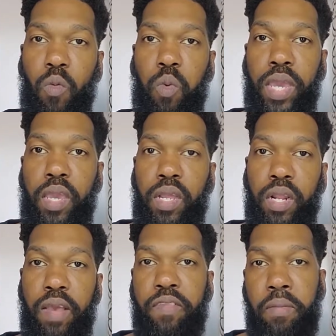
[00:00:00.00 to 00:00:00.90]
we
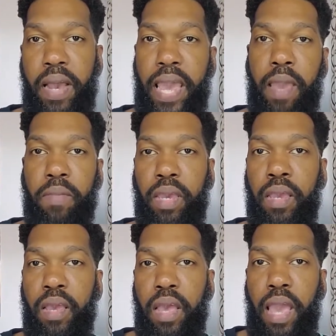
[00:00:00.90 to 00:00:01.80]
lived in Miami,
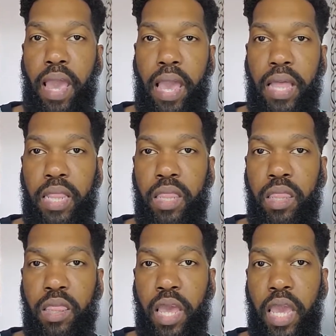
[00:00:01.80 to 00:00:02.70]
and
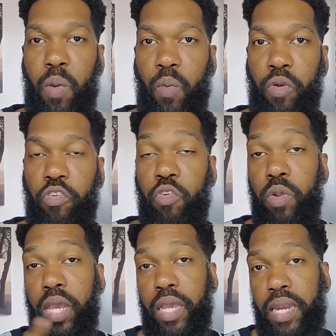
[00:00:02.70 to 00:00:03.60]
they were
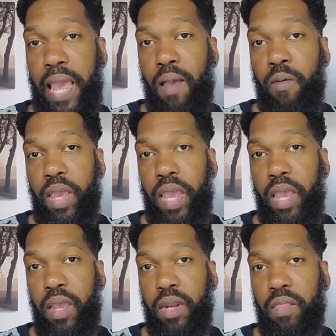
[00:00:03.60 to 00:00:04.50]
shooting down
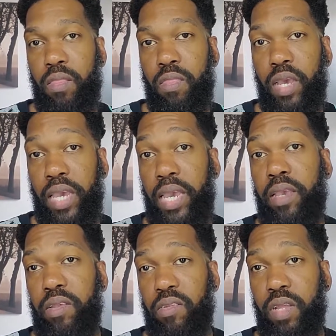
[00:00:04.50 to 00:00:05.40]
in the
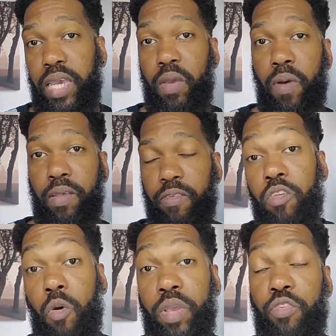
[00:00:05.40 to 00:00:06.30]
Keys in Key West.
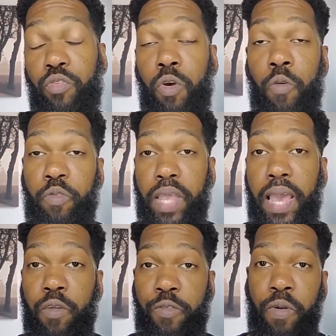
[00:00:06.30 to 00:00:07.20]
So we drove
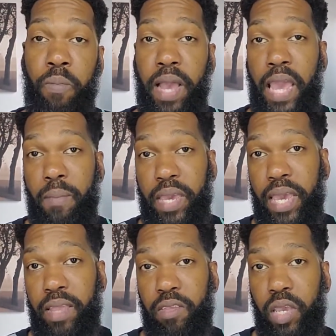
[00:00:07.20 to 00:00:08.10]
down from Miami
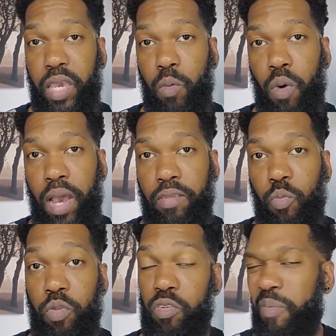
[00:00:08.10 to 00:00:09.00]
into Key West,
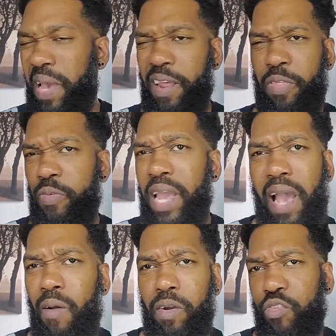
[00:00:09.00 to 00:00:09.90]
which is about a 3
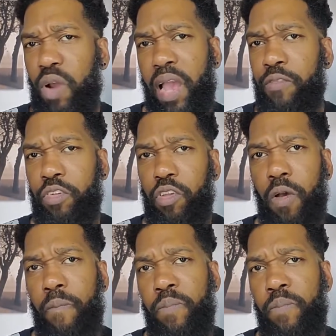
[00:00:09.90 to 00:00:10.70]
hour drive or so,